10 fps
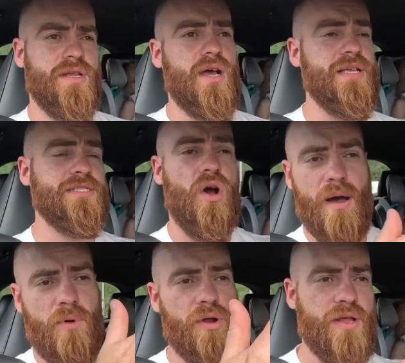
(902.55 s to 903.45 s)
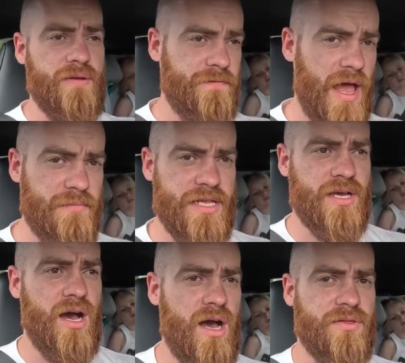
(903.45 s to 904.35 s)
You know, he's got a modern family
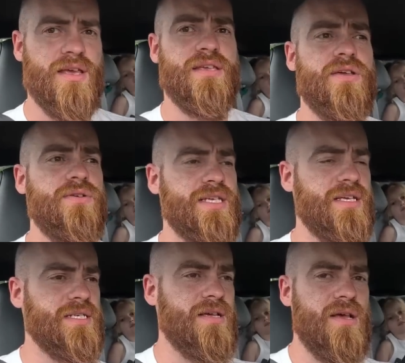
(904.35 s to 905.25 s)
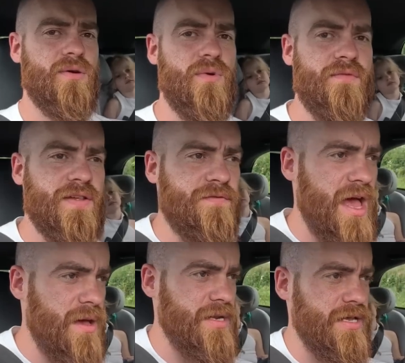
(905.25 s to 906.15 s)
car that he uses with his
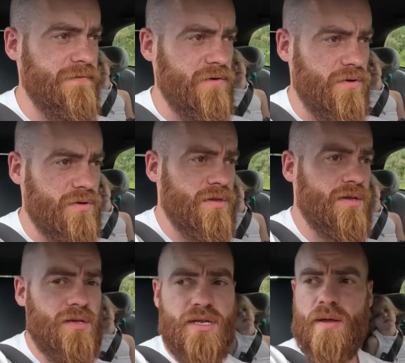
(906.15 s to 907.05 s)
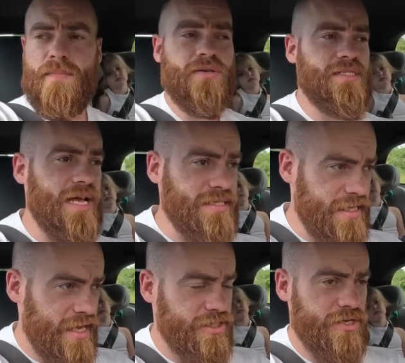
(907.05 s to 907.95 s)
family for, you know, most
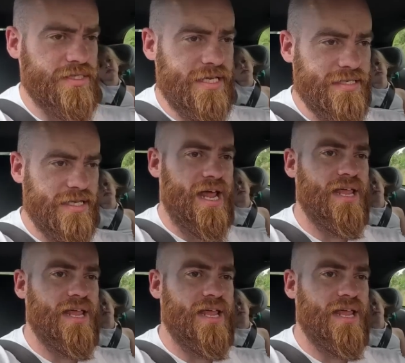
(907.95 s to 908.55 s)
day-to-day duties, and